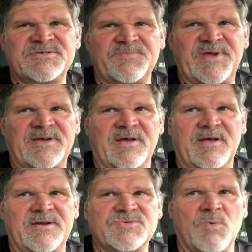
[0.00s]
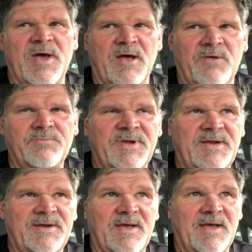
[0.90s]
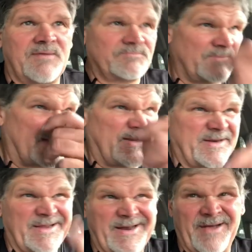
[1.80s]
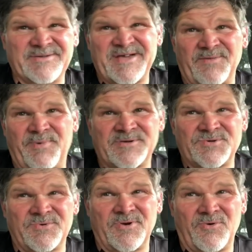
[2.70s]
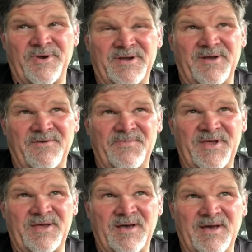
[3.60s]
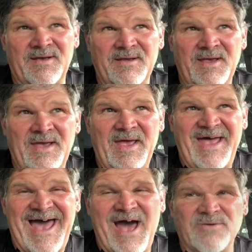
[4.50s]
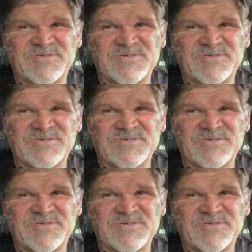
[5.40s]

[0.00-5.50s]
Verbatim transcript: to be done as well. And uh, I need to get out and take a picture real quick of the uh, house